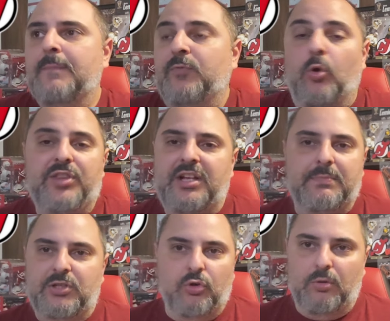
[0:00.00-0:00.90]
Or they could
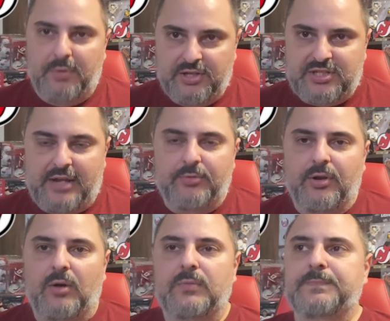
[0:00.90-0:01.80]
be total busts. I don't
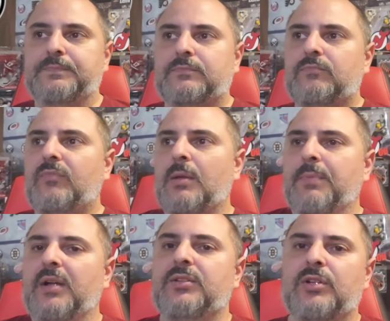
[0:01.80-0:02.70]
know.
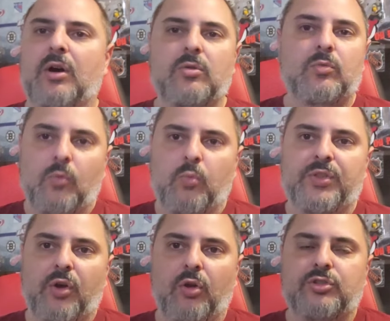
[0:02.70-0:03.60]
But, you know,
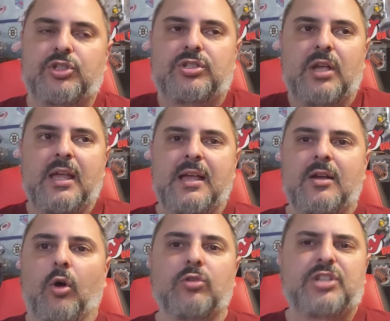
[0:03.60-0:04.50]
with Holtz,
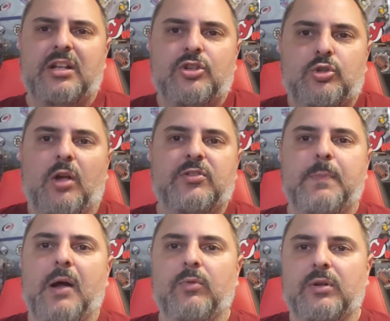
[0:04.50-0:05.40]
Holtz had a soft
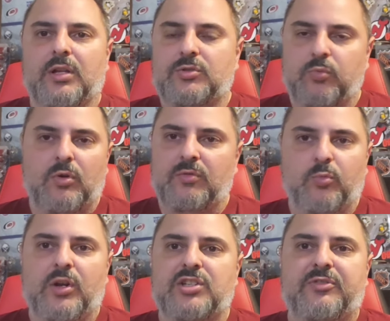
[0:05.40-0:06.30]
spot with
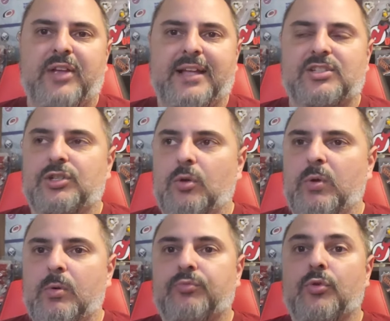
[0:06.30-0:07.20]
us fans. You know,
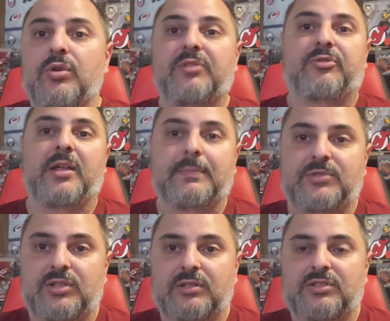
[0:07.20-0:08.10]
we were rooting for him
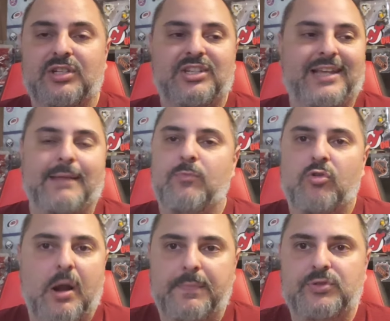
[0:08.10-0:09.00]
to get
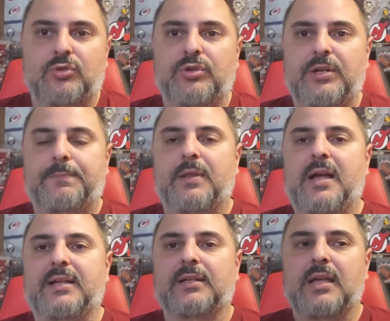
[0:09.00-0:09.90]
more opportunity to
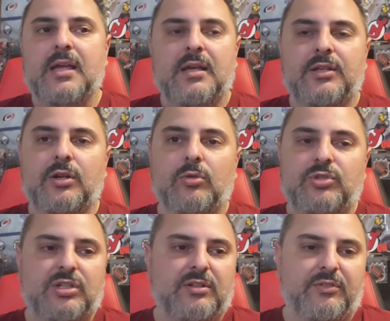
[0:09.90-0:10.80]
play. You know,
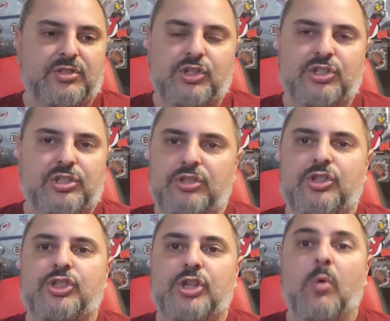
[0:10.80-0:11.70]
to
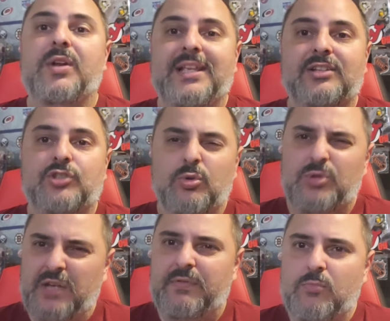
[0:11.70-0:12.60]
show what he can do
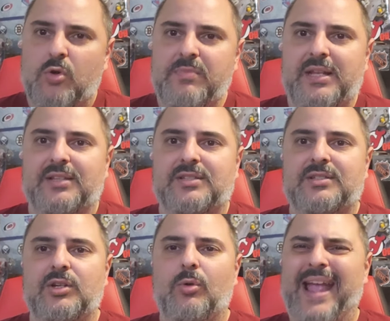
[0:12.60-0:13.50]
given more
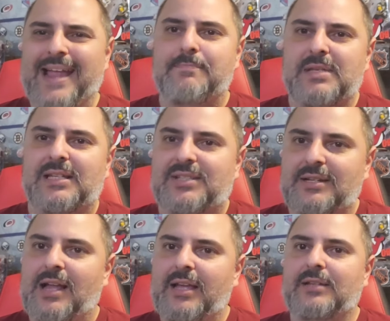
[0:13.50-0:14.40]
minutes. You know, 8 minutes a
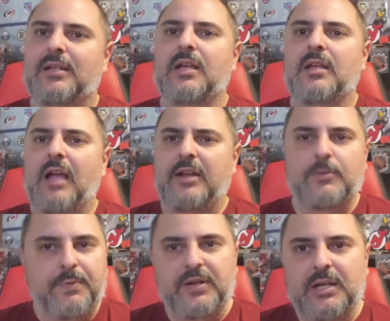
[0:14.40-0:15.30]
night and
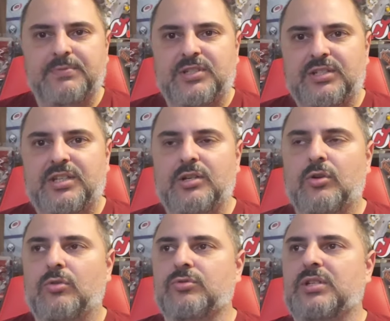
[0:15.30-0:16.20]
you're putting up 16
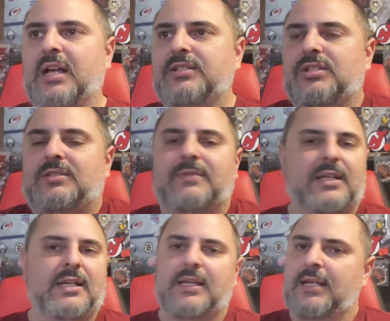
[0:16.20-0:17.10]
goals.
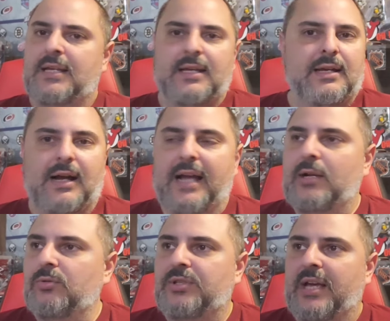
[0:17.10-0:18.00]
I
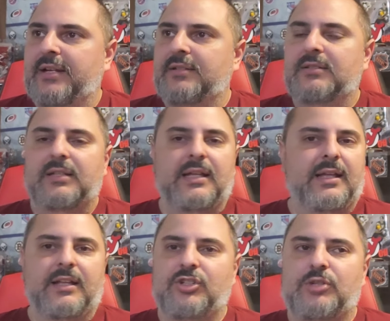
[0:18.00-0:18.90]
don't get it.
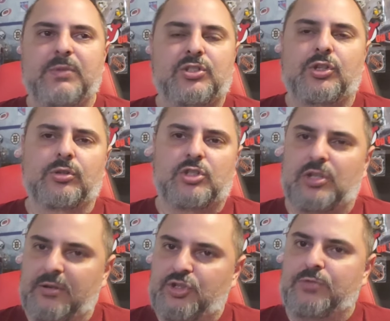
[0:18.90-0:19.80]
And Schmid, too.
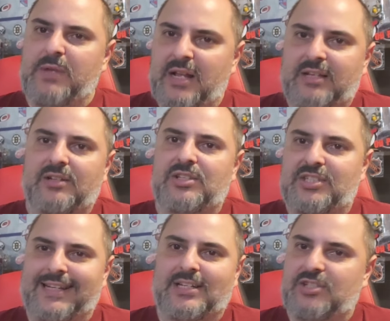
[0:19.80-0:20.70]
Schmid, I could
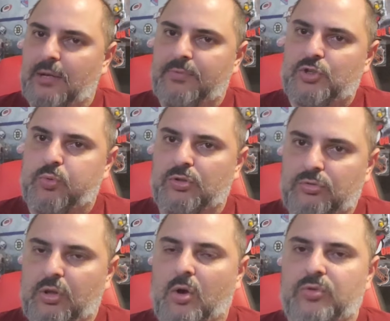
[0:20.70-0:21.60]
understand. His numbers were
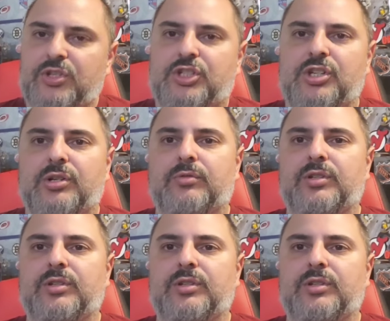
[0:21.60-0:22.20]
low this year.